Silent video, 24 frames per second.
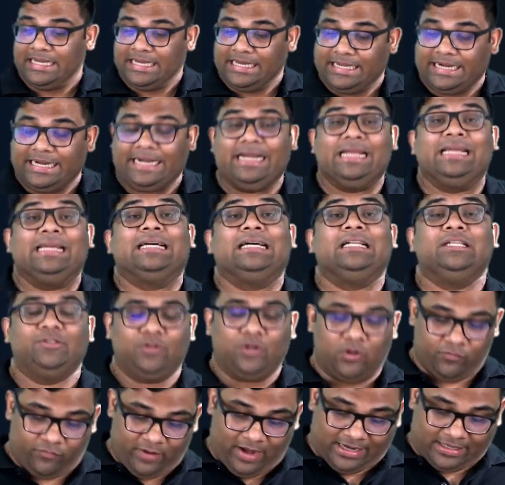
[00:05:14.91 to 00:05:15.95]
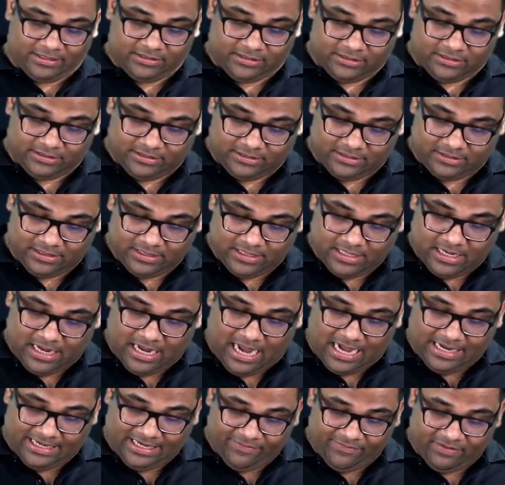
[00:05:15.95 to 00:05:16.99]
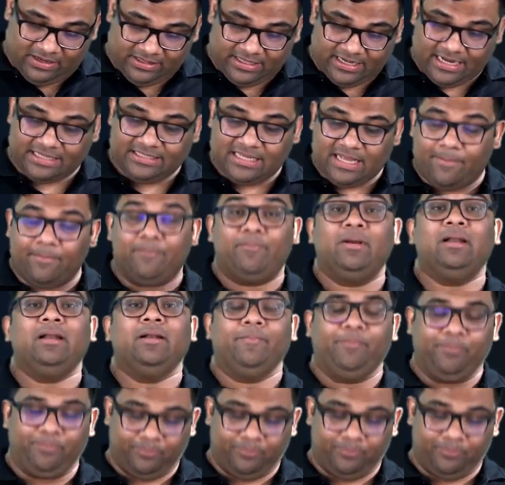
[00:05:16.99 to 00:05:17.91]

Radicals or fractions. I'll give another example.